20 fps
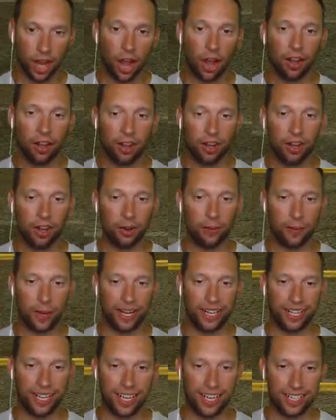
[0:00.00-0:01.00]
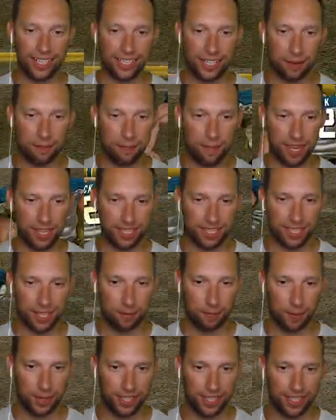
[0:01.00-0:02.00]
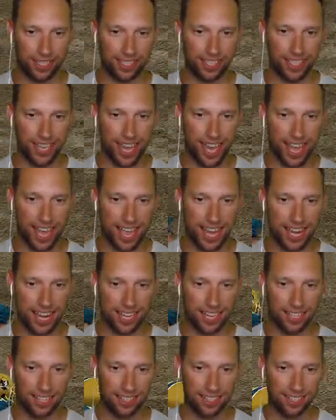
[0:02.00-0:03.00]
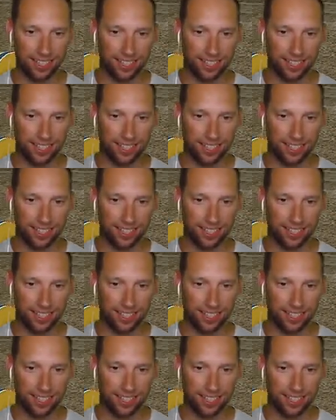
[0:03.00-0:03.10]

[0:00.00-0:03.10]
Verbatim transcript: Oh, my gosh, I messed up again.